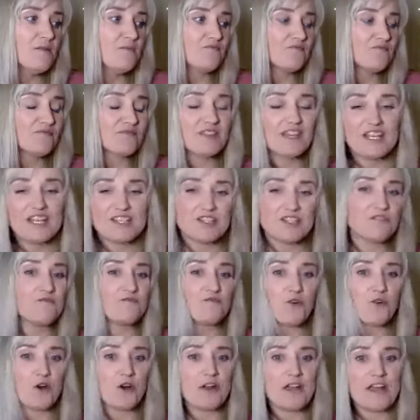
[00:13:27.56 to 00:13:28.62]
itching
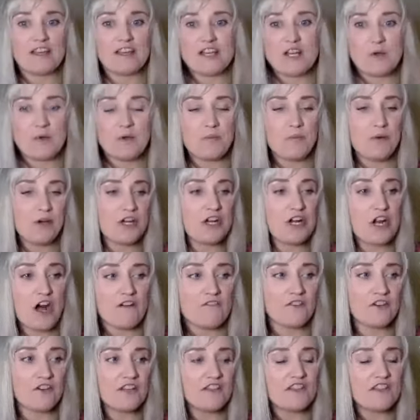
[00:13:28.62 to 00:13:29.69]
for it. We put an
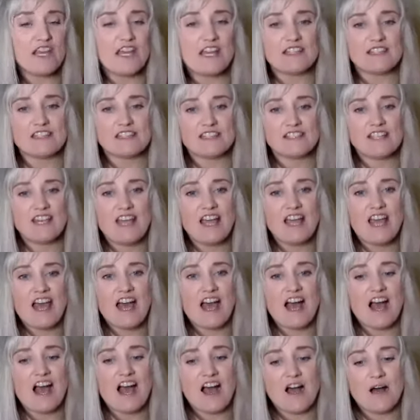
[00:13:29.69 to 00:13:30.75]
offer on this.
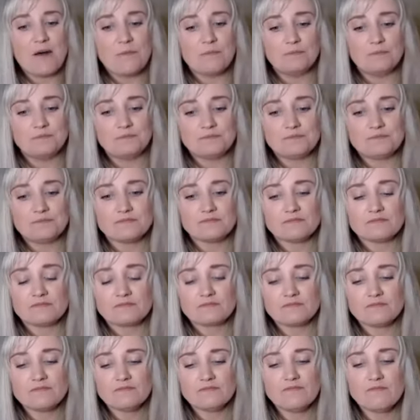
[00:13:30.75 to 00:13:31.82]

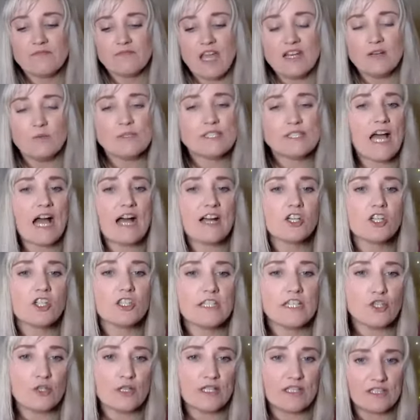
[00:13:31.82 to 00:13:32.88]
And it was actually
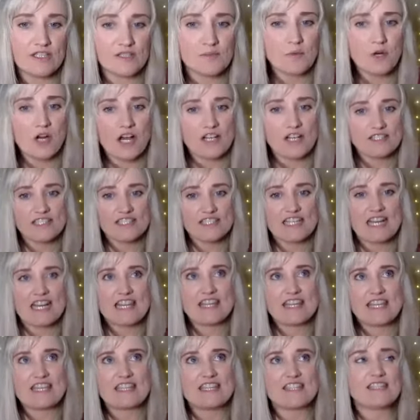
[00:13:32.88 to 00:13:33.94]
during this process. And I
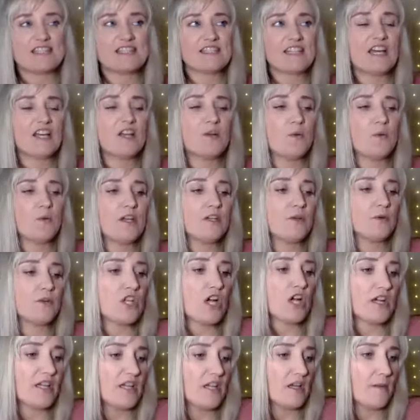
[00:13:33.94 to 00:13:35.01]
think this is kind of what you were
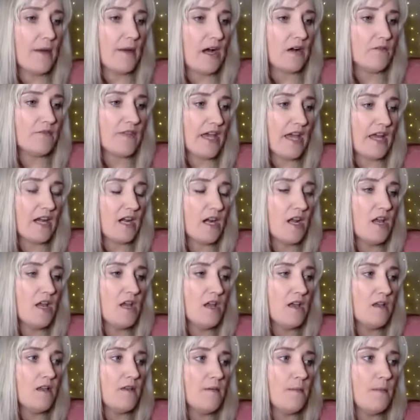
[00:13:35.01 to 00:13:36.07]
talking about, that
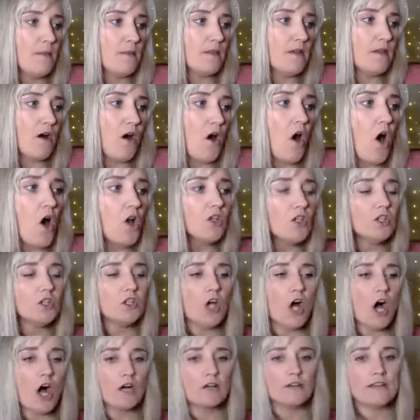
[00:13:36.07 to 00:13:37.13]
all
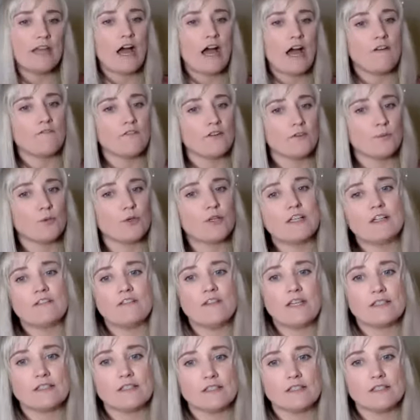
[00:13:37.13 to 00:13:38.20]
along that for
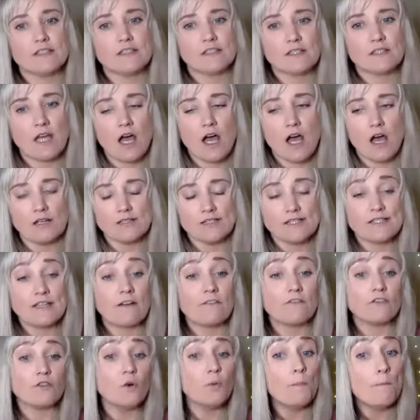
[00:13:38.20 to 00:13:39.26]
previous
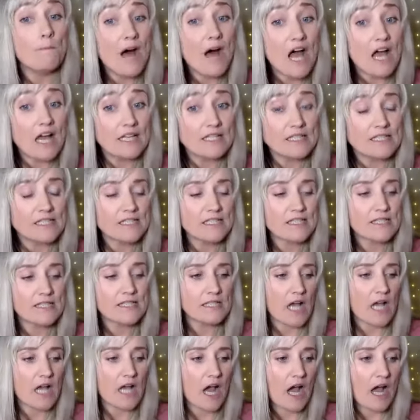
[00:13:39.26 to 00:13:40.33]
several months,
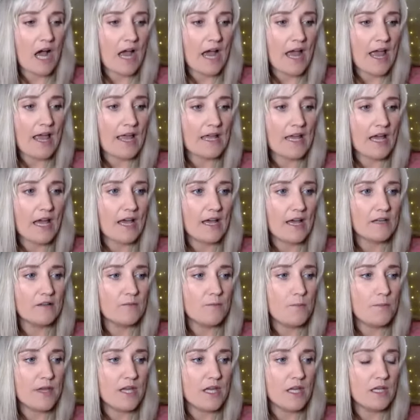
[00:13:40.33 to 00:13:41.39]
I had
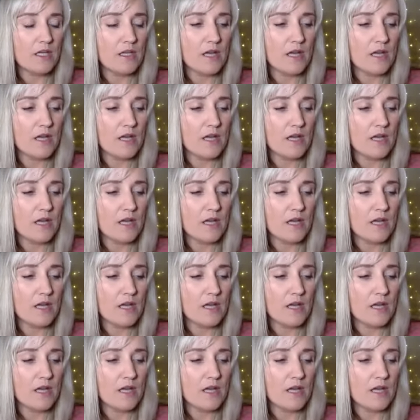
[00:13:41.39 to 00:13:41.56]
an